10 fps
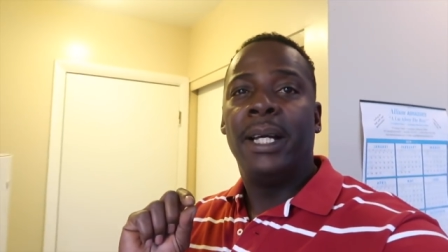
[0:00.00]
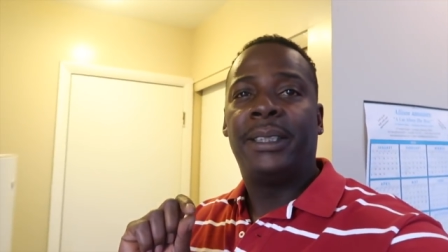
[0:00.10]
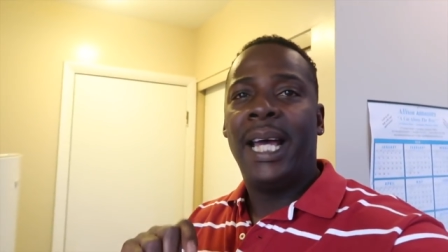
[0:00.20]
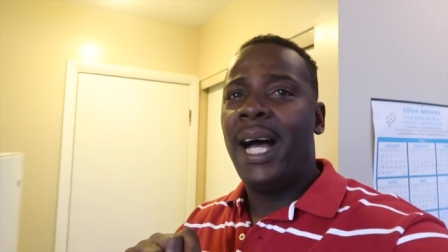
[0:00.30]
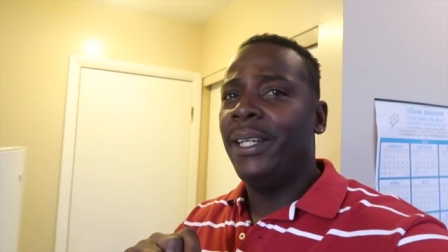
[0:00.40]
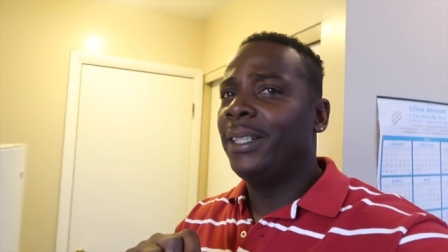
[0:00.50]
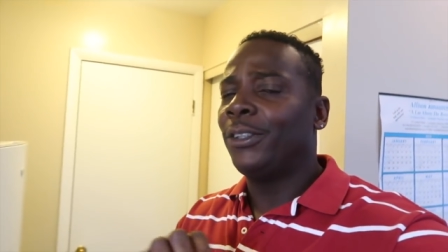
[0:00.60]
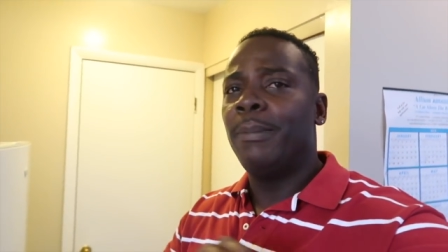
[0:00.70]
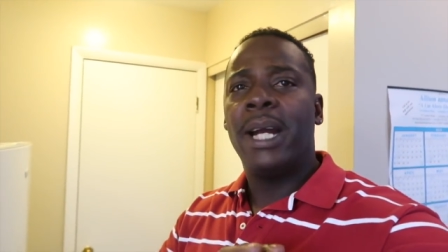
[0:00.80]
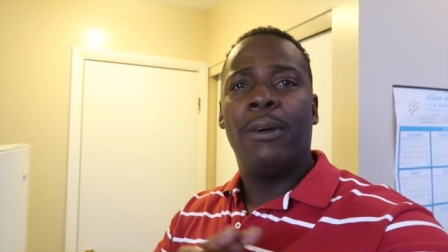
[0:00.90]

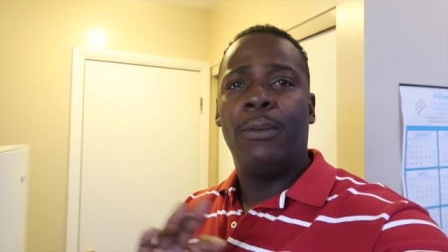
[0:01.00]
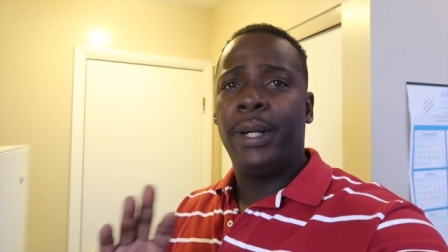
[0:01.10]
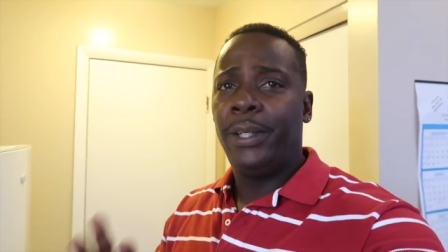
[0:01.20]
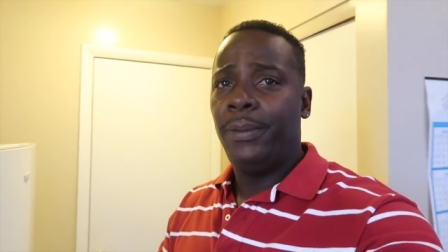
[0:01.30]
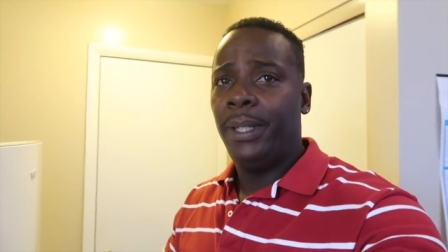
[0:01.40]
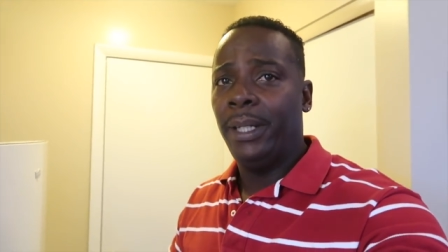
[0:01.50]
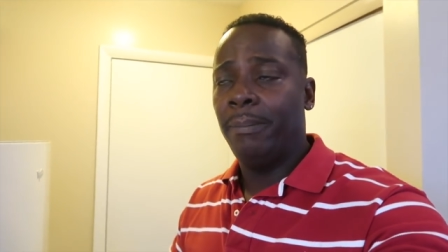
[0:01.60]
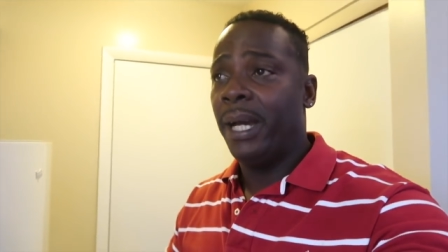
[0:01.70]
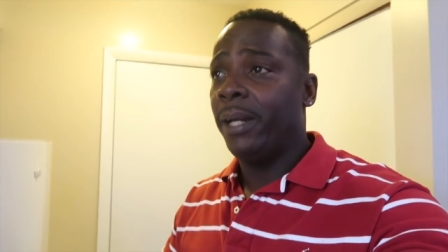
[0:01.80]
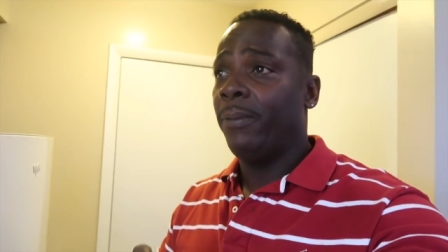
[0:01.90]
Italians, no matter where you
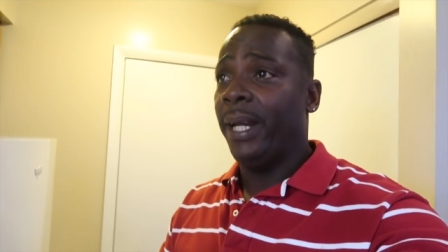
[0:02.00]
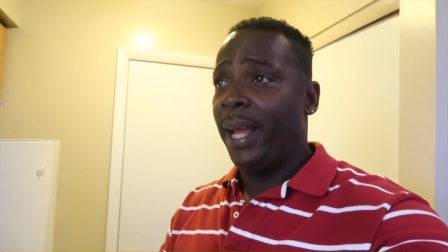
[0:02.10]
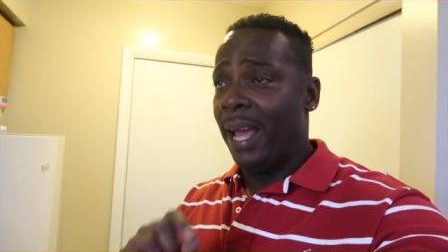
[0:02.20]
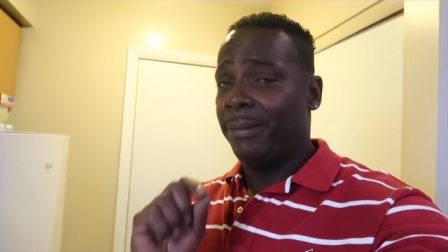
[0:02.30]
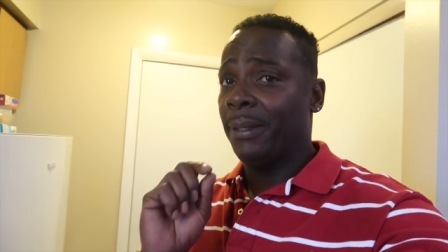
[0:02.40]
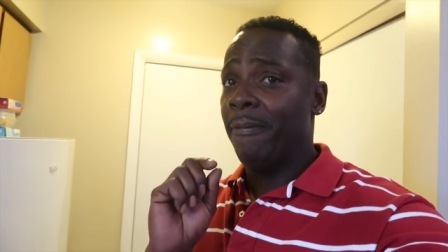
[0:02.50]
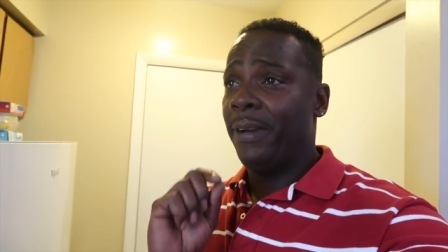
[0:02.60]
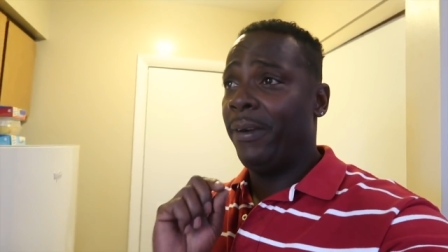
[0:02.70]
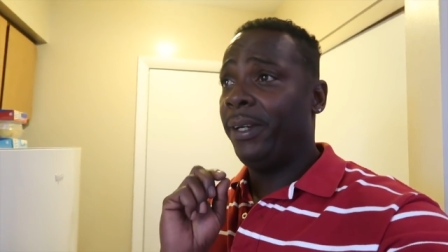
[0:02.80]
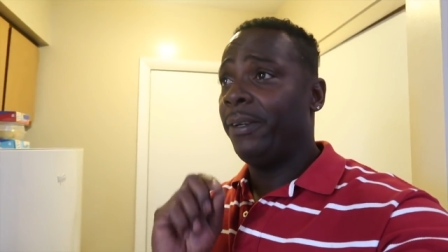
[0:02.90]
eat, by the way, they have some
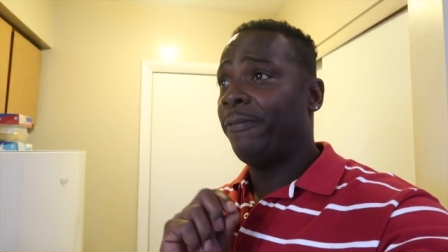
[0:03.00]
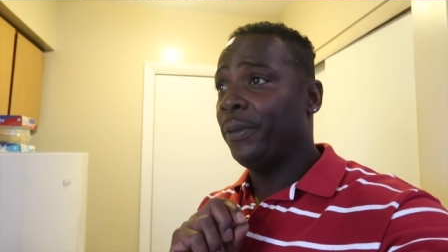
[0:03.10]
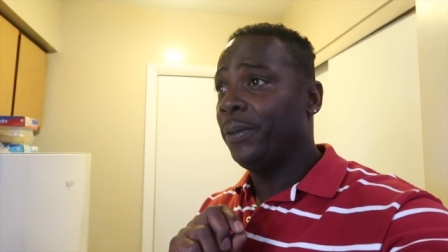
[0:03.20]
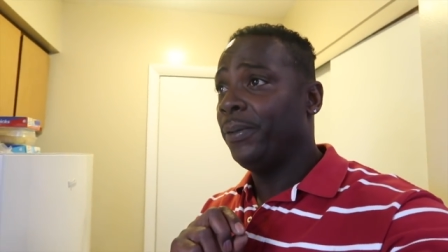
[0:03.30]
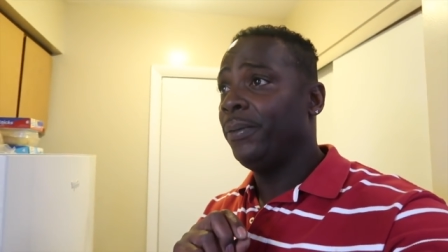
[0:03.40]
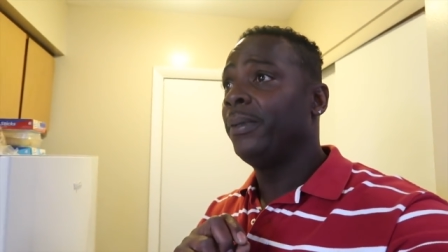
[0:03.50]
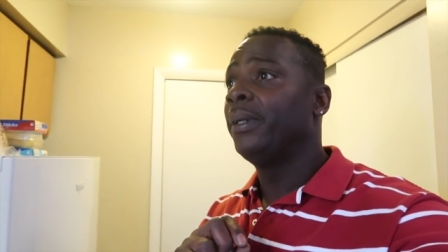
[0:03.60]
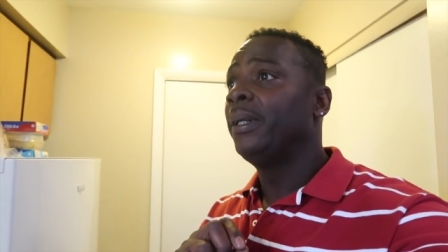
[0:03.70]
very good food